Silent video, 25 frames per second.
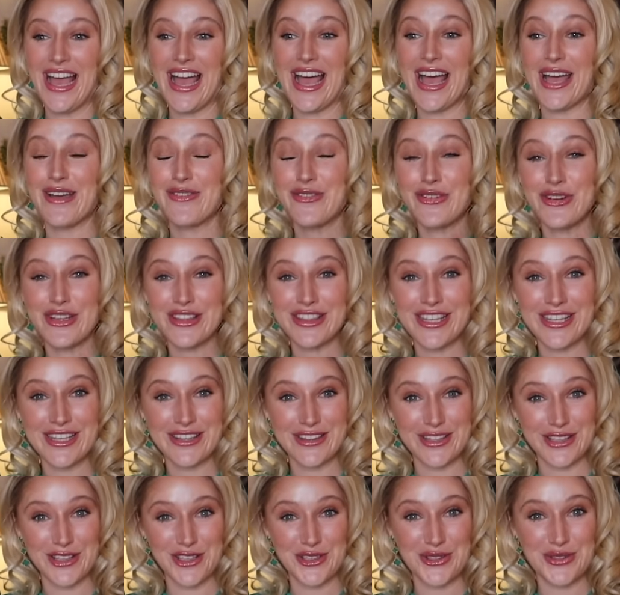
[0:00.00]
Everything
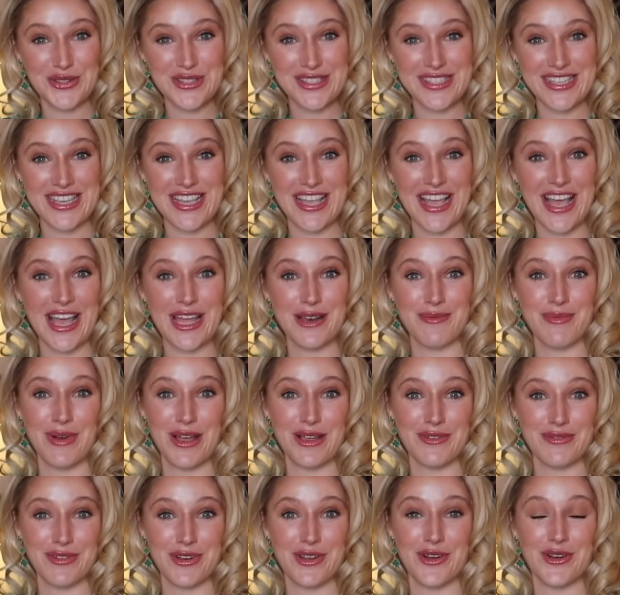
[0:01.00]
that you see in
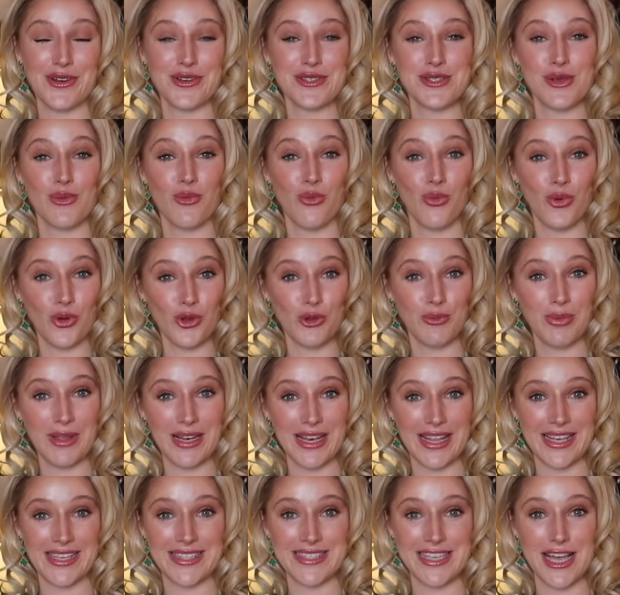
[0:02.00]
my vlogs will be
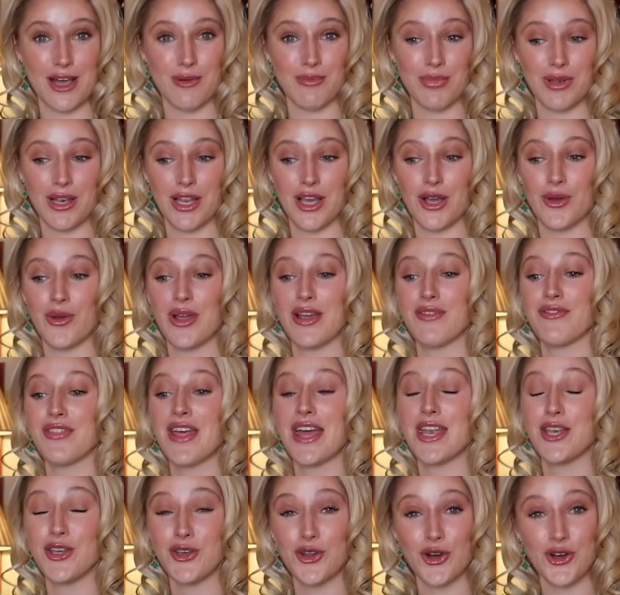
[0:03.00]
linked down below. If
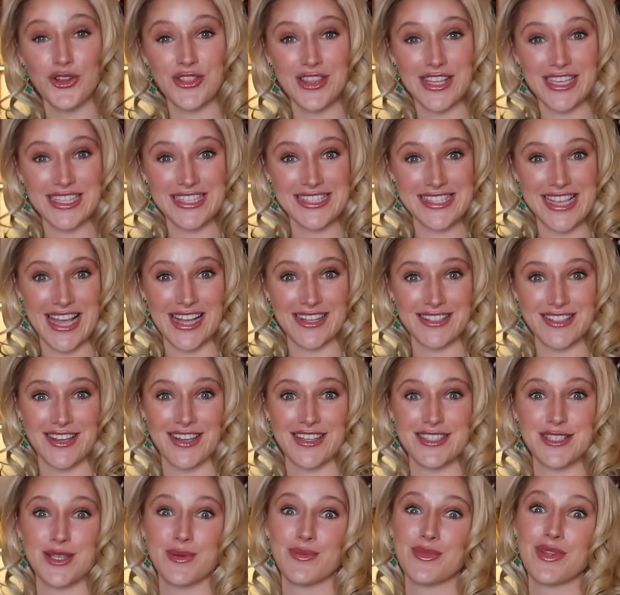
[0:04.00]
they're not the exact
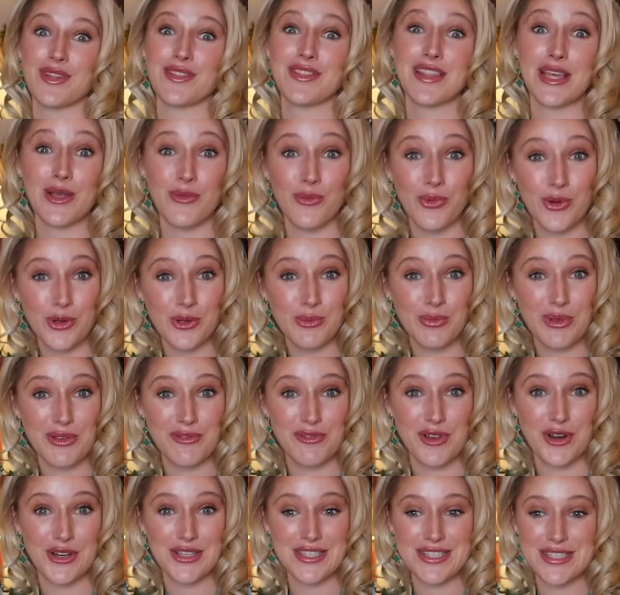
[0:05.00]
item, they will be very